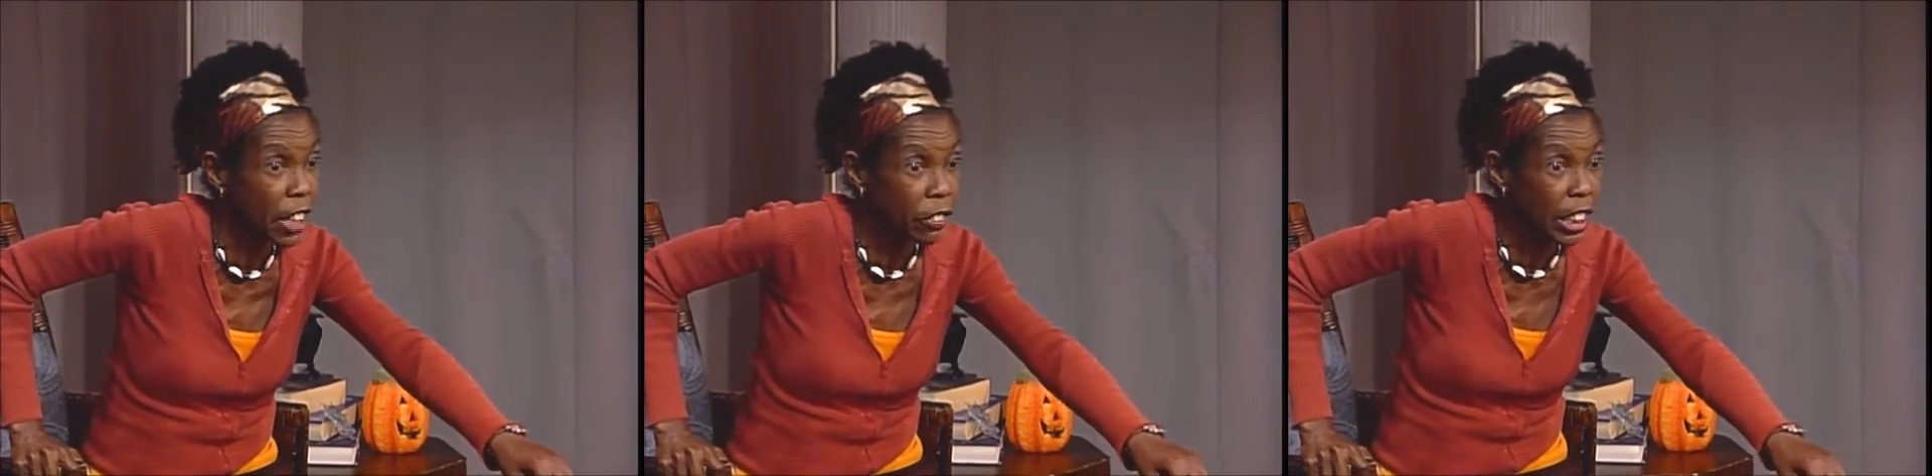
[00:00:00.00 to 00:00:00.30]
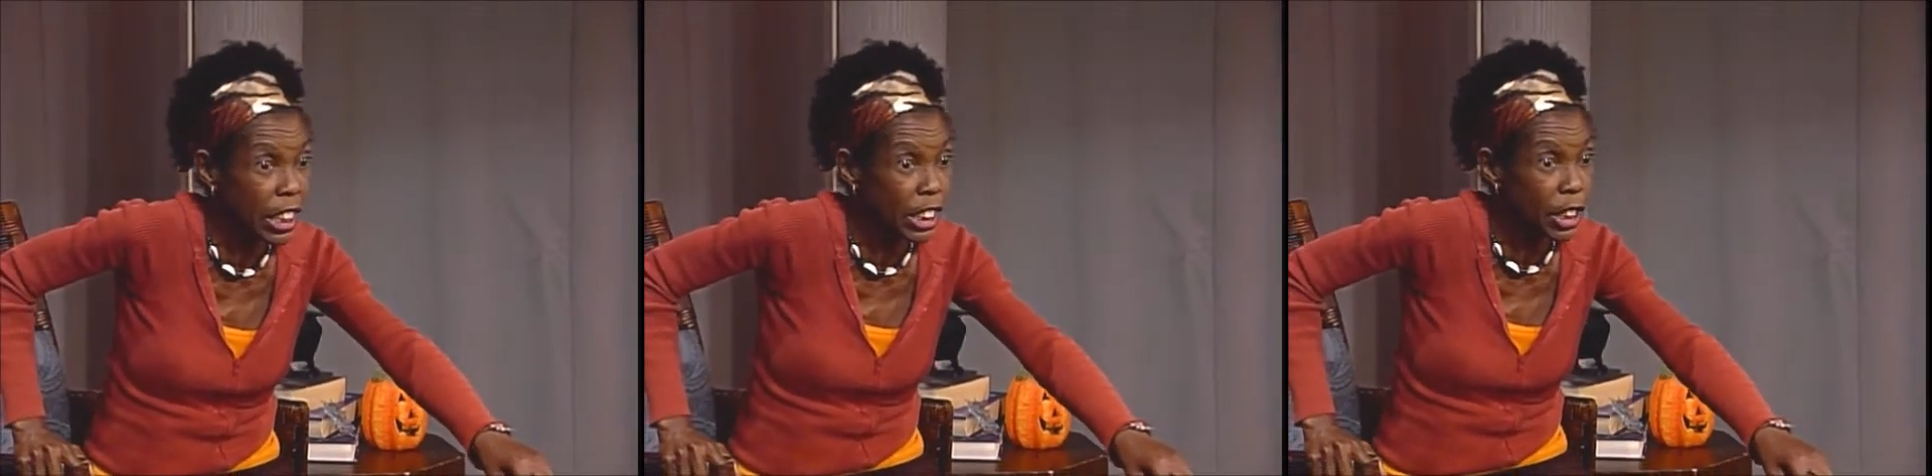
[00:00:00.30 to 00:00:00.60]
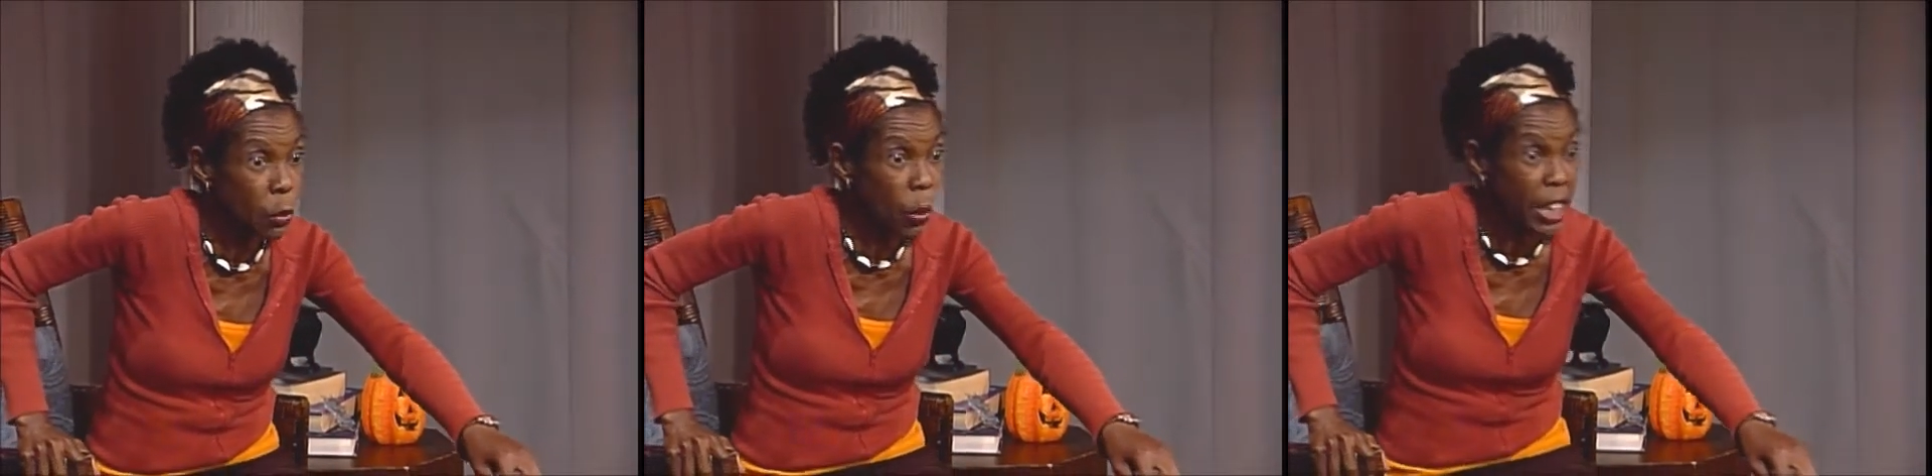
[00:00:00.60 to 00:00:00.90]
carefully
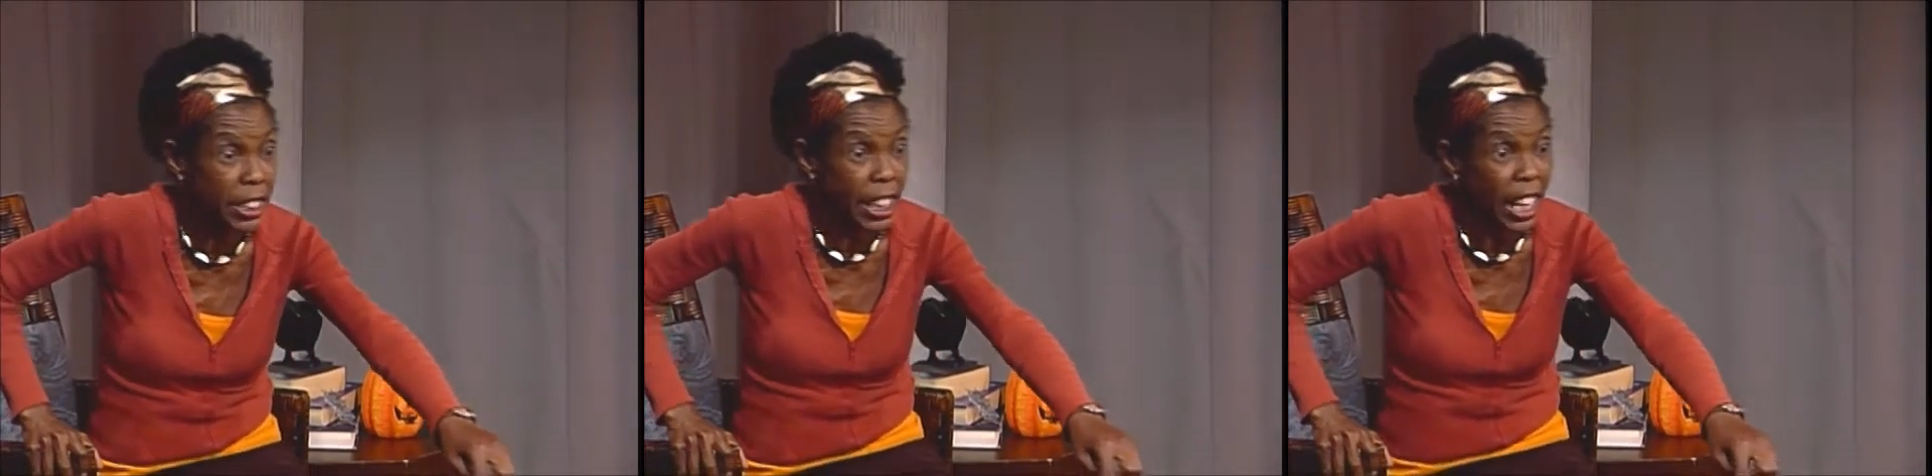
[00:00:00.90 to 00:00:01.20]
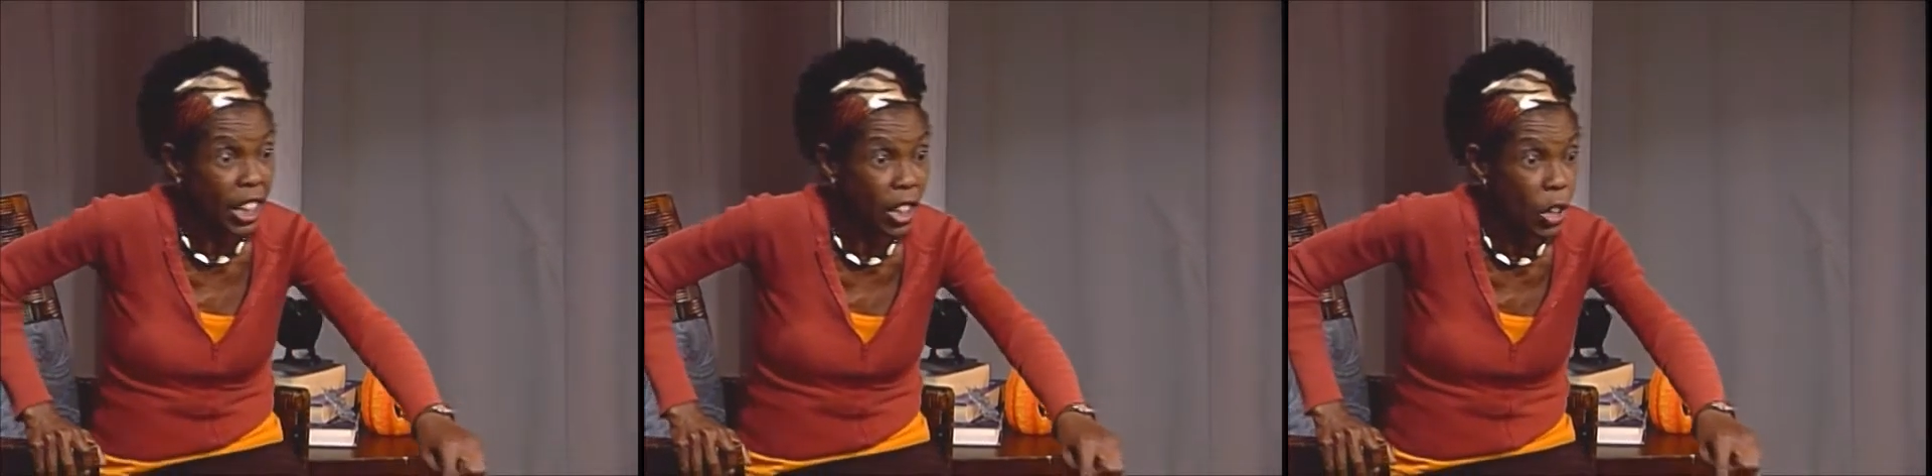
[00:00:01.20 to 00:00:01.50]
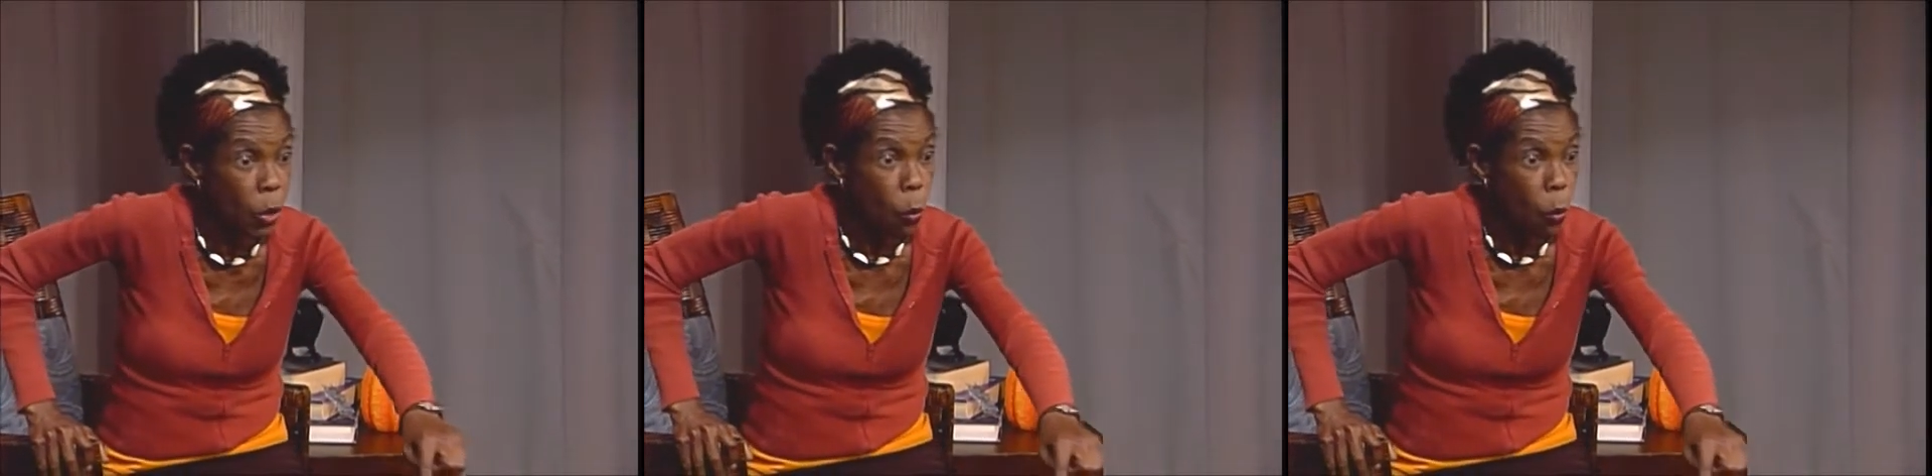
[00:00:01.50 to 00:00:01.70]
as he went down.